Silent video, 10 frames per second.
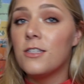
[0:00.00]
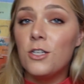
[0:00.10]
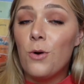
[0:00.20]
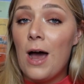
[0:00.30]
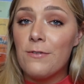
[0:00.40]

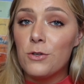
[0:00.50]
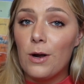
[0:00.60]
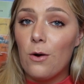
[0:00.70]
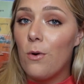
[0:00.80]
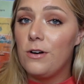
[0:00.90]
You don't have to
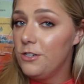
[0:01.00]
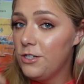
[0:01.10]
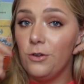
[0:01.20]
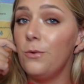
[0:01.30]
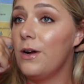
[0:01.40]
wear
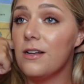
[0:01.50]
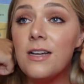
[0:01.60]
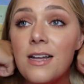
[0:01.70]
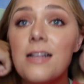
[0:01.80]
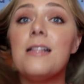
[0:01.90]
orange. You can wear
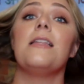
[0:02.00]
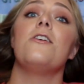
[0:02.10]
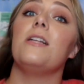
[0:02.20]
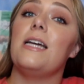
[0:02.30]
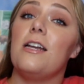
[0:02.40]

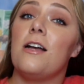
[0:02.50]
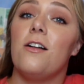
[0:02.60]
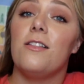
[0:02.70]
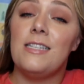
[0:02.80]
literally any color.